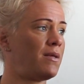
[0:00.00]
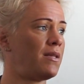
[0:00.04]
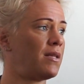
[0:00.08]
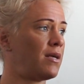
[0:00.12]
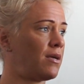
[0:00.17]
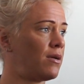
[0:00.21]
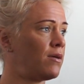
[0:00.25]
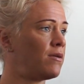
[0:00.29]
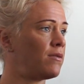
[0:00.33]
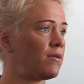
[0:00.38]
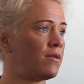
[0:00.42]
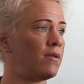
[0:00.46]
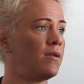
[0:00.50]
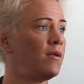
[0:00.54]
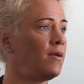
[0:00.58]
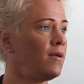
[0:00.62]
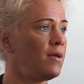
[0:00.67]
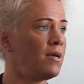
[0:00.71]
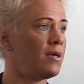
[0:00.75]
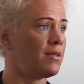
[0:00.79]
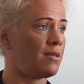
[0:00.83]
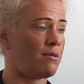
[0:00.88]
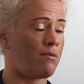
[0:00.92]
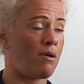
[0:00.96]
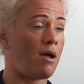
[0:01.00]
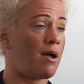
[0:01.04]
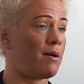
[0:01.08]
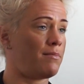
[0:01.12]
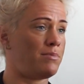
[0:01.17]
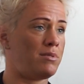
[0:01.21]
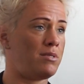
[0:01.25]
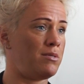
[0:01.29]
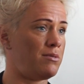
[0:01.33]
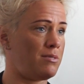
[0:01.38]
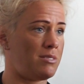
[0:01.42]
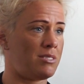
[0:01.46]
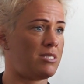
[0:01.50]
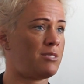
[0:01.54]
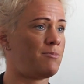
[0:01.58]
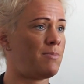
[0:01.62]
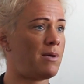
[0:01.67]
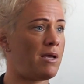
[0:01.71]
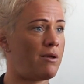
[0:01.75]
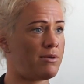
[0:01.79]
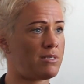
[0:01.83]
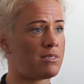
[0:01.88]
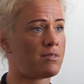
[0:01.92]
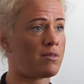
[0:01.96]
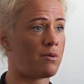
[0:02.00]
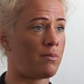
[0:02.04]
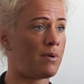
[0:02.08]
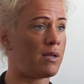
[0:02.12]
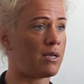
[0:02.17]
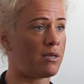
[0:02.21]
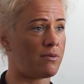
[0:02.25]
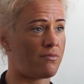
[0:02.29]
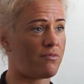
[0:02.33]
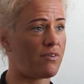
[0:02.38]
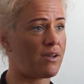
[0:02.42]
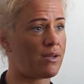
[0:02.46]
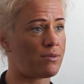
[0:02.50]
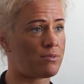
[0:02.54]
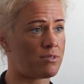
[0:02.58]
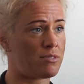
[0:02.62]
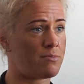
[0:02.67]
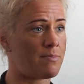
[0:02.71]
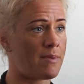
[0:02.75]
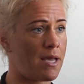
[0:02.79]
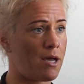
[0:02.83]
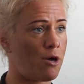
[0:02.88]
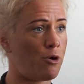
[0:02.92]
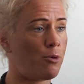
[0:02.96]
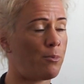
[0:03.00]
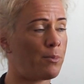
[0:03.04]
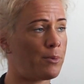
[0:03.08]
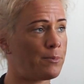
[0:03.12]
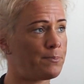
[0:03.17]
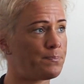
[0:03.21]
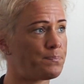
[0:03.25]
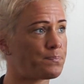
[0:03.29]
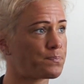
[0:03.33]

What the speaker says: They were absolutely despairing, so they went and found some help.